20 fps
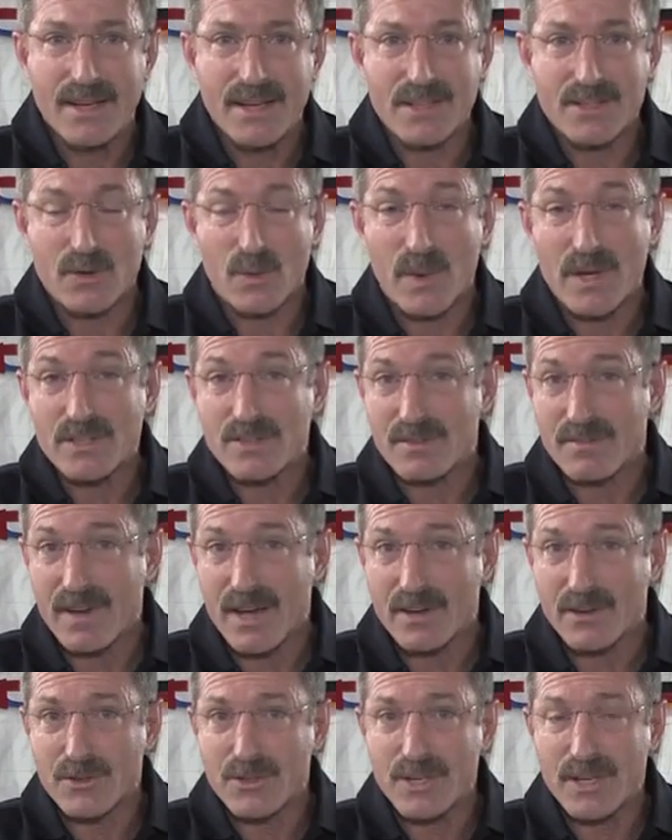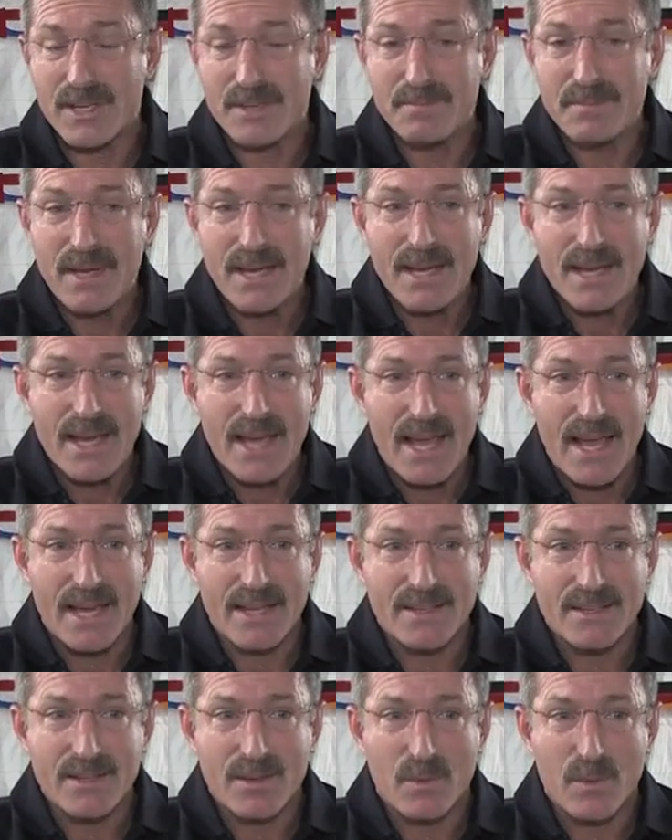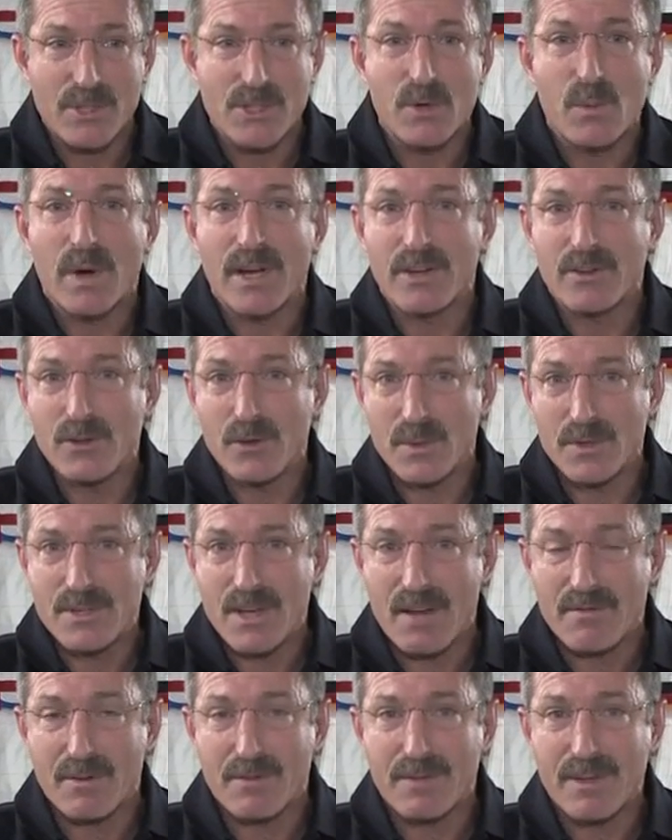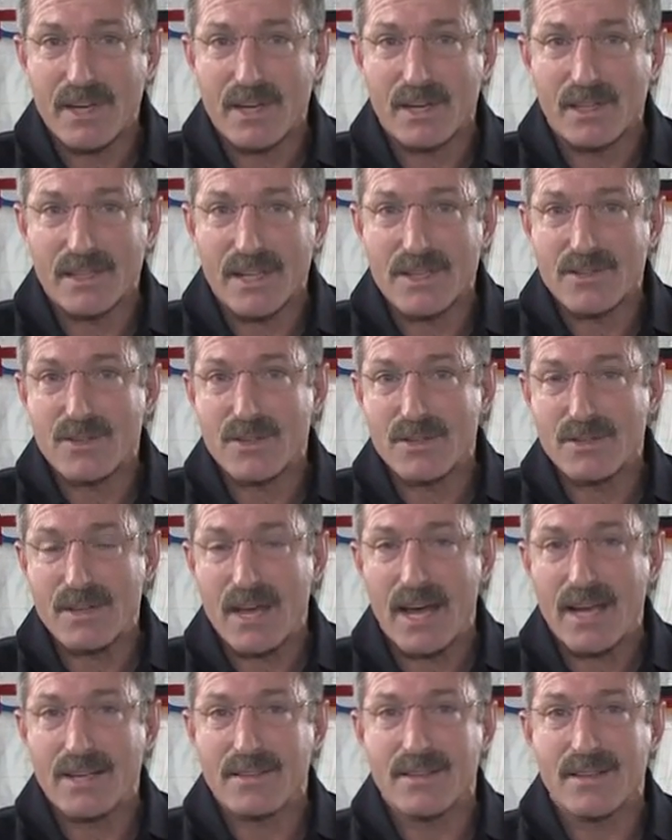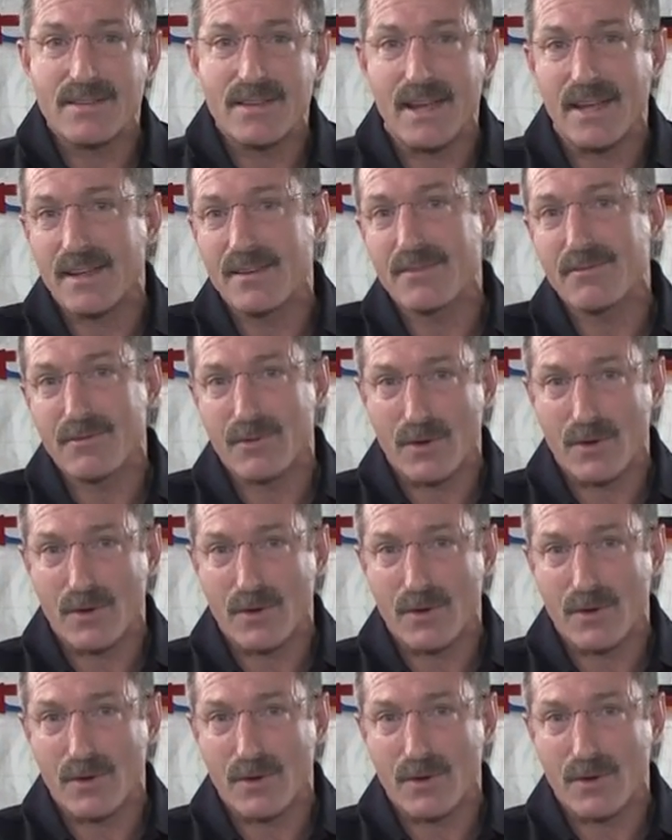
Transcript: It's a waste of energy. And uh, what you want to do is have a vehicle that's designed to take,